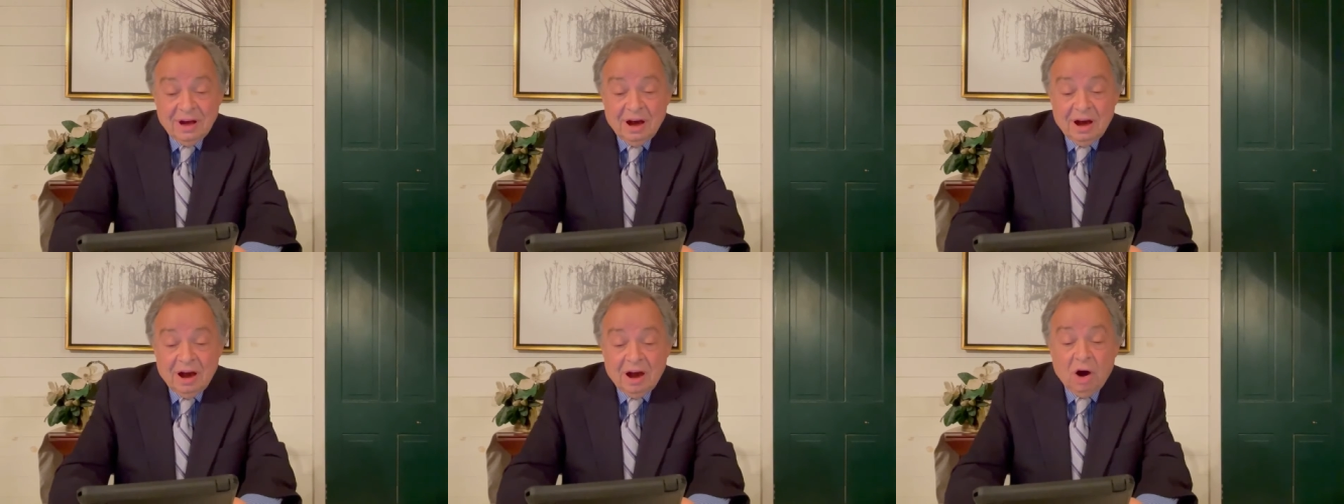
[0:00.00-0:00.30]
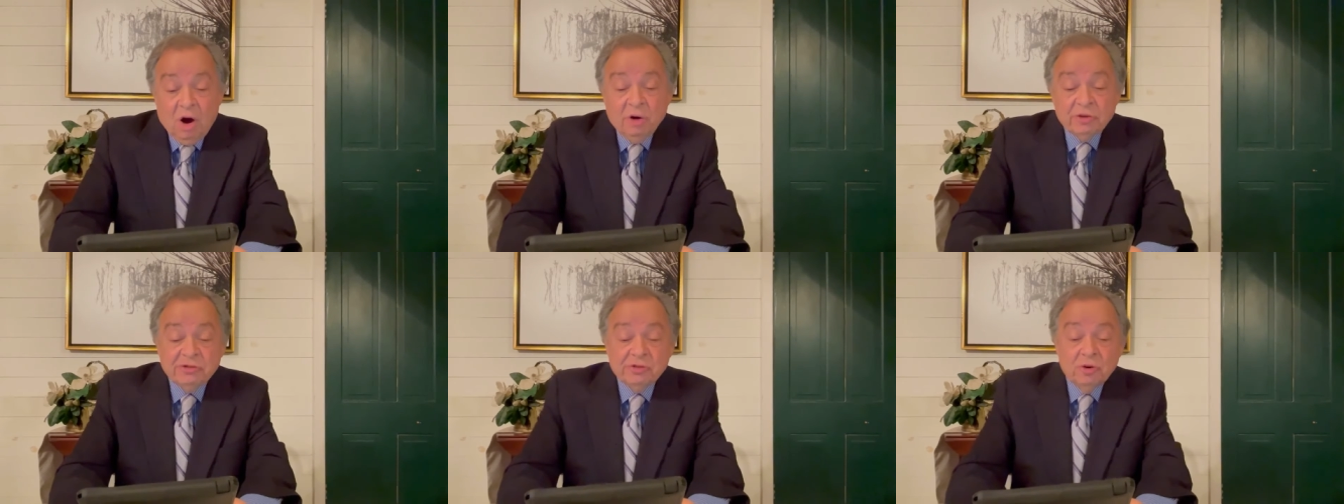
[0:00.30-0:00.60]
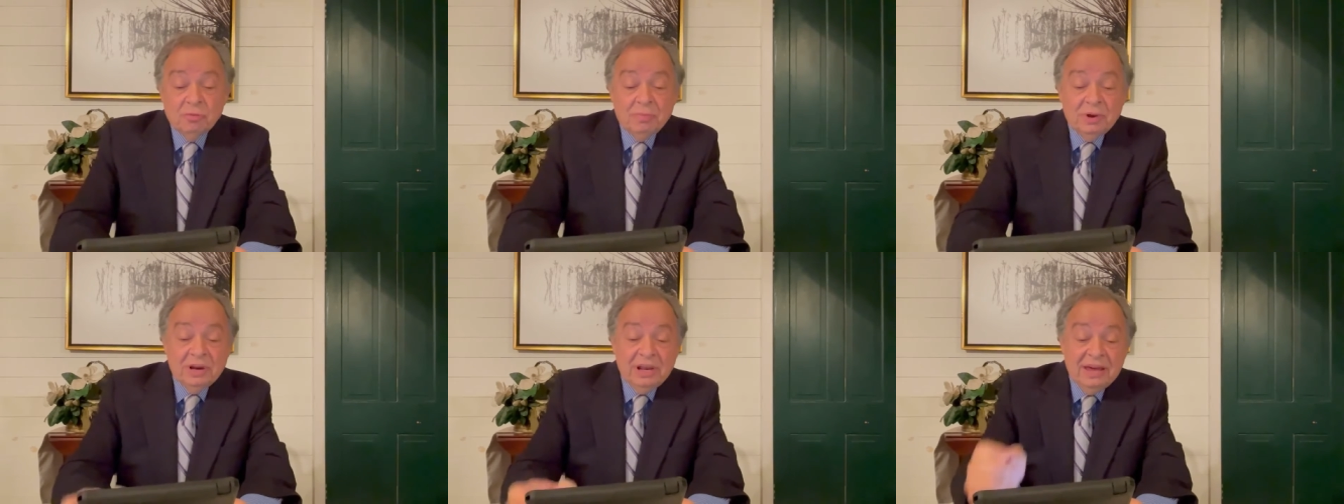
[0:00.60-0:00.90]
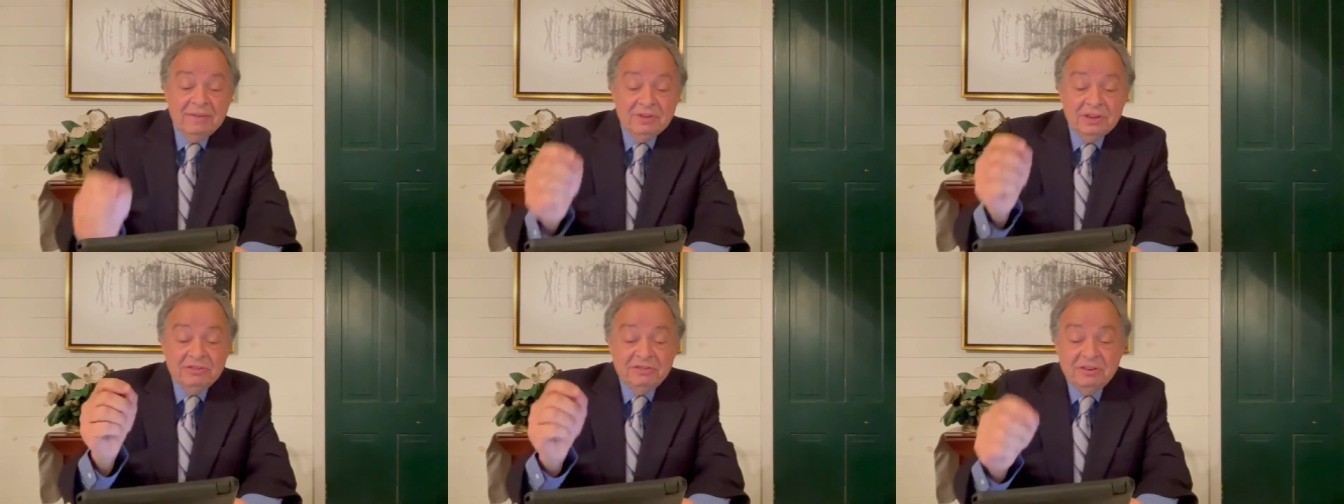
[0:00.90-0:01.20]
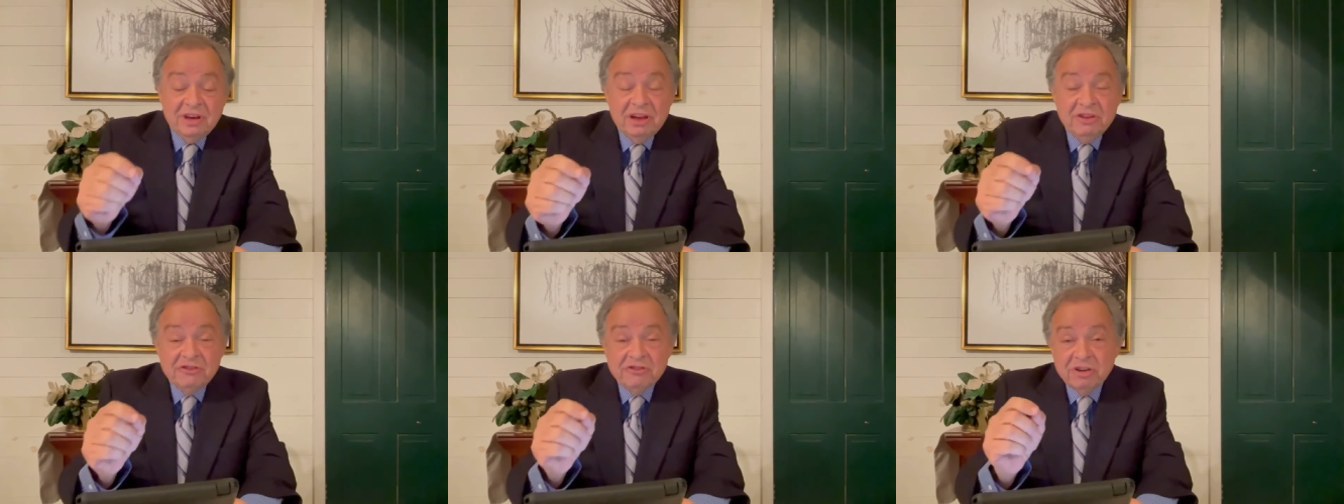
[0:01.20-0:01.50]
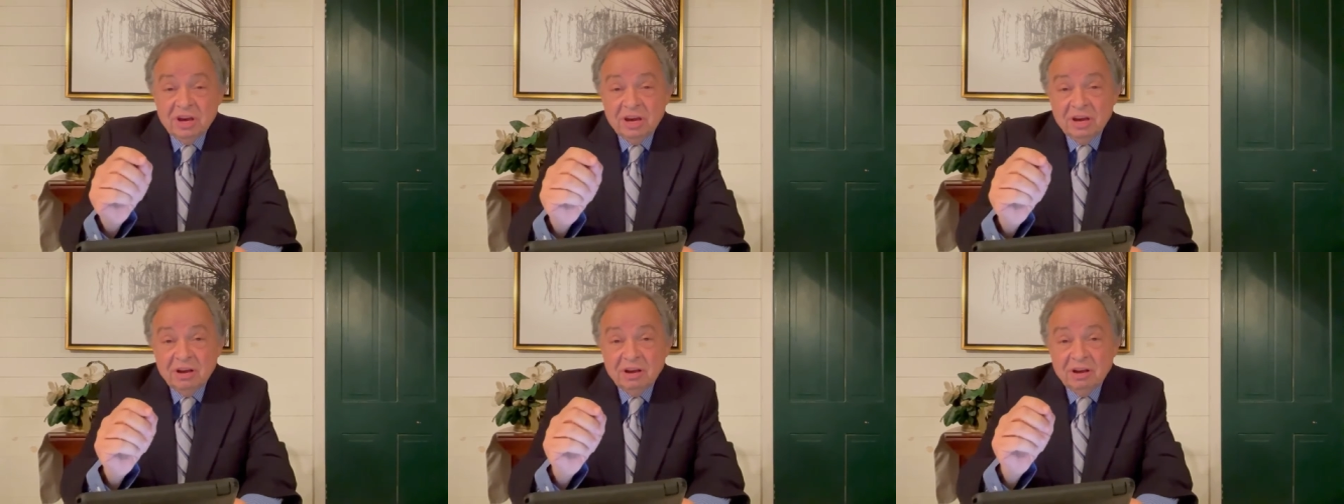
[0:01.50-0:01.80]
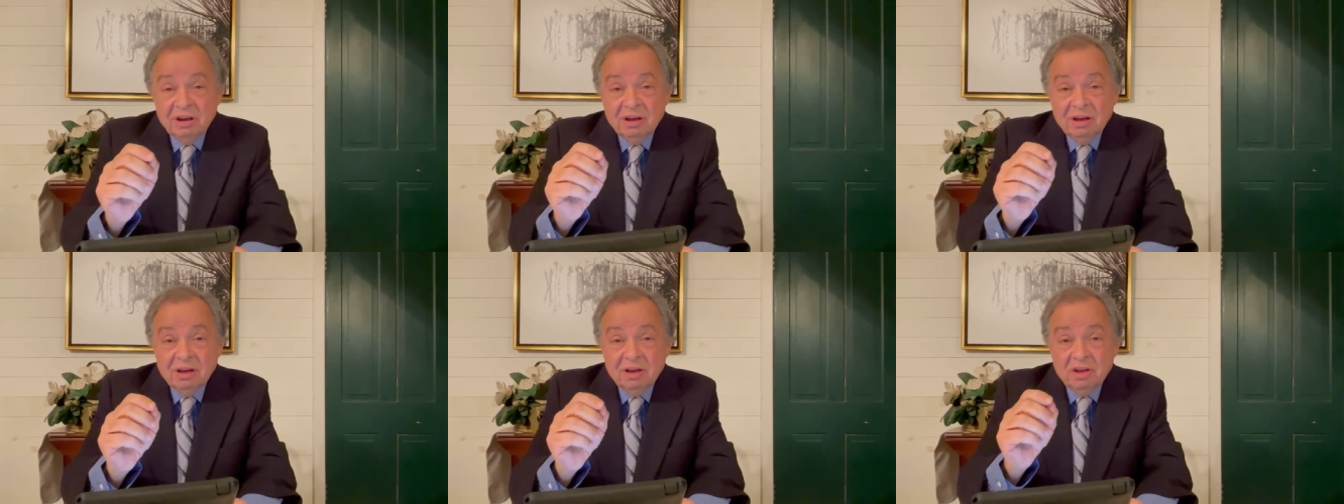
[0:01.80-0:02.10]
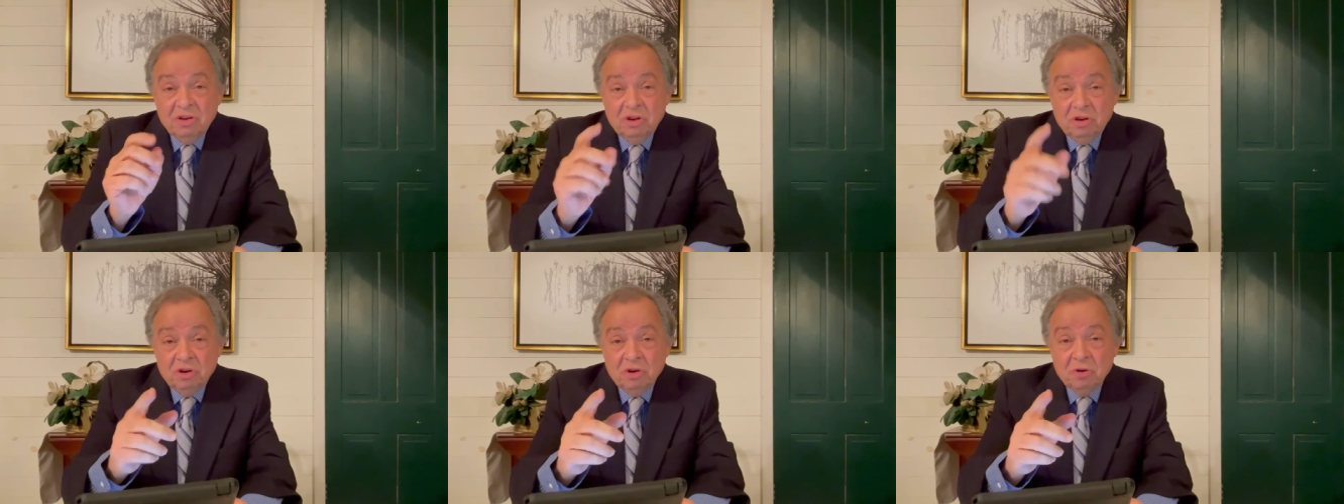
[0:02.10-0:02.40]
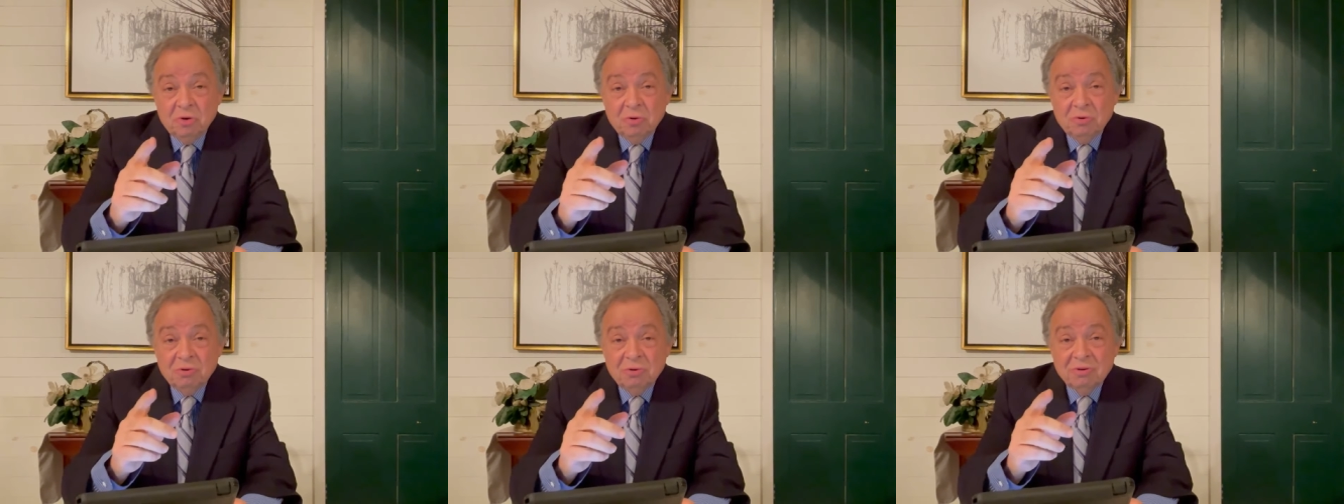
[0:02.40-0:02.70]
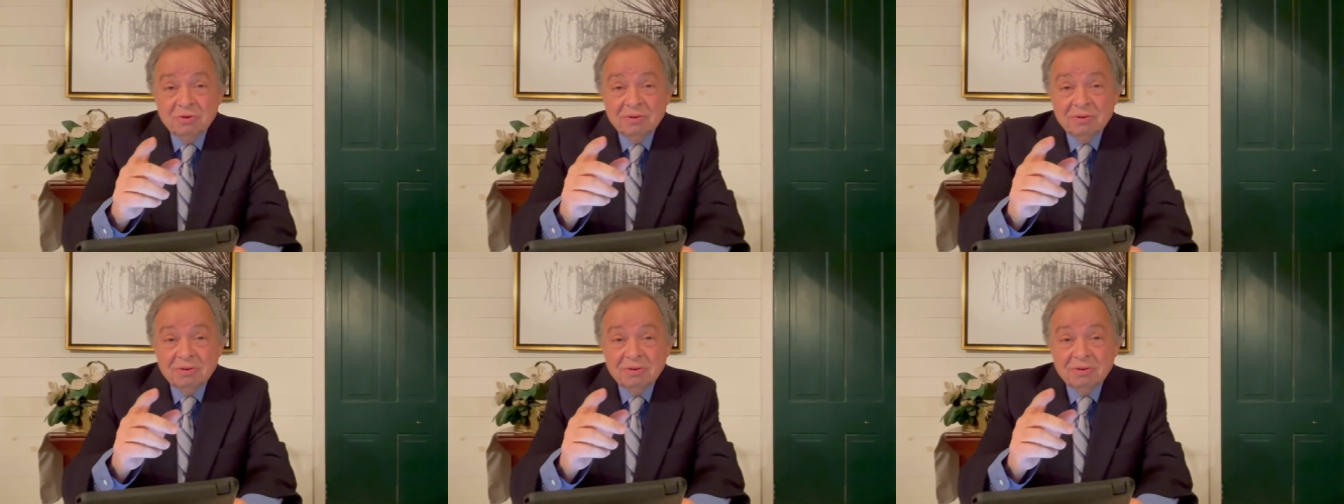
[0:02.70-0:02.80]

I also believe in teaching you